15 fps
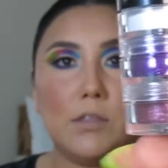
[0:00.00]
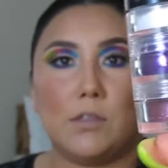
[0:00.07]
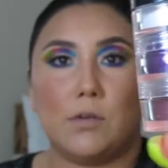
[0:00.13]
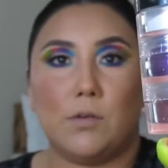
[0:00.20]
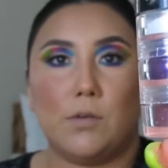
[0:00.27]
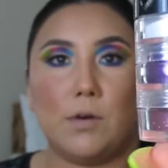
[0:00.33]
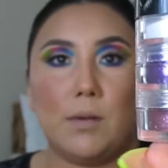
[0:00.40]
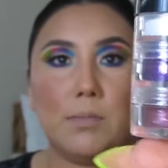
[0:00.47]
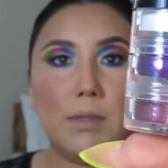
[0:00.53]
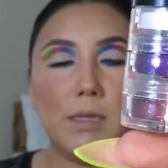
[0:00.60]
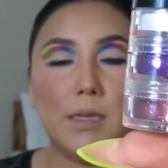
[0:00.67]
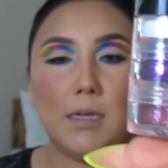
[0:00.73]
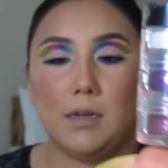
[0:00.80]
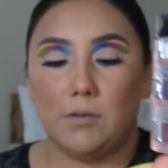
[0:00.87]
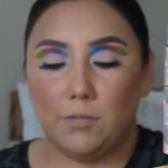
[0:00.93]
So I'm
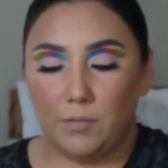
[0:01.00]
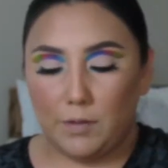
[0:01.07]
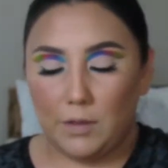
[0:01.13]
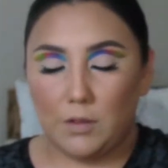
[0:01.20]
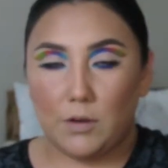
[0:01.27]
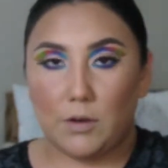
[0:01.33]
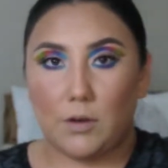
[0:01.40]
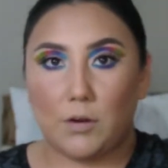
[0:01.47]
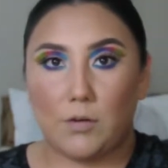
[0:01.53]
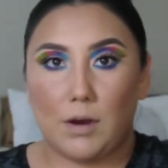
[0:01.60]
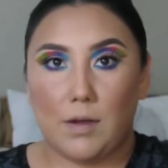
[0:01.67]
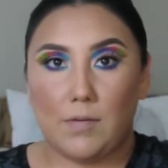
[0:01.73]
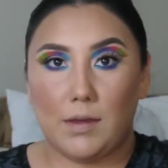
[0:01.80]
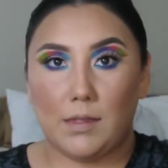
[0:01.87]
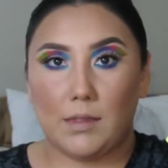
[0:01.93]
thinking of either
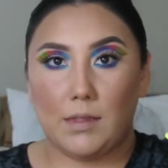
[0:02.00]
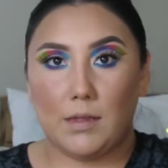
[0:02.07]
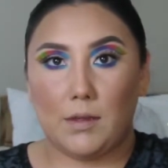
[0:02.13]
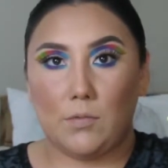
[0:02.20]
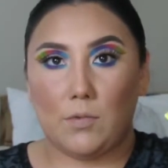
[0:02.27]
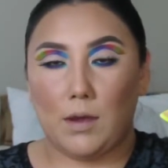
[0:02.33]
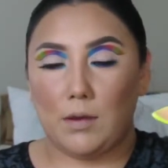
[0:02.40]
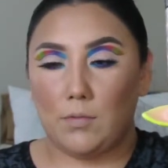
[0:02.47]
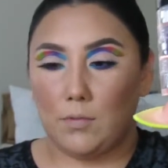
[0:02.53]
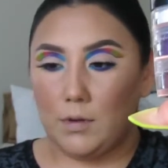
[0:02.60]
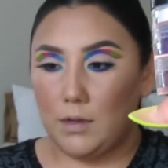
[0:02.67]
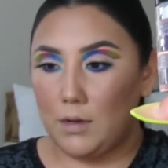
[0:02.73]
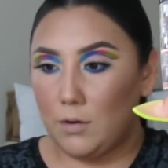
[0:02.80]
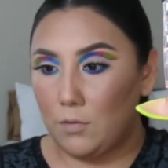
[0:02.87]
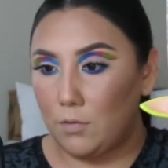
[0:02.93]
grabbing the white
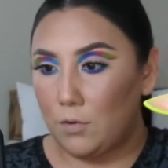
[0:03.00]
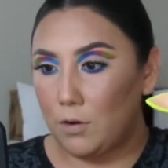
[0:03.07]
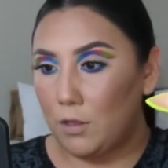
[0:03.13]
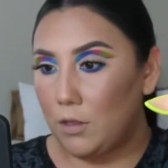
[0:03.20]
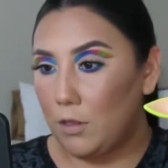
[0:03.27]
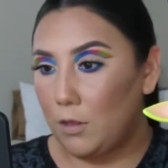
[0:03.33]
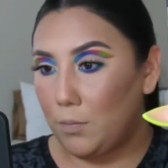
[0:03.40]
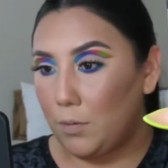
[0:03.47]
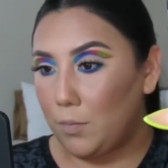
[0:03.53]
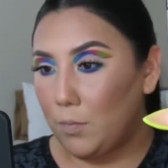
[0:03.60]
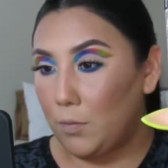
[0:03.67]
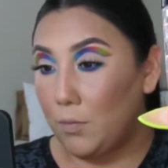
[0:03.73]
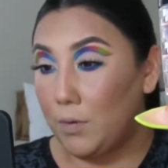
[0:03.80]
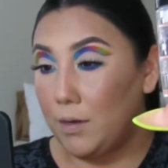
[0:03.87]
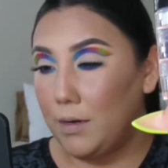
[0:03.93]
one or the
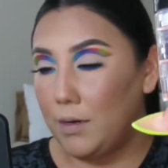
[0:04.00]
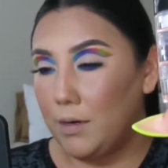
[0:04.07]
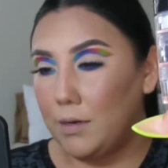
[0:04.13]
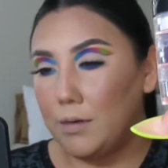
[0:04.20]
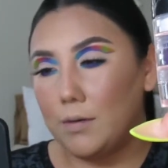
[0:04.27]
purple one.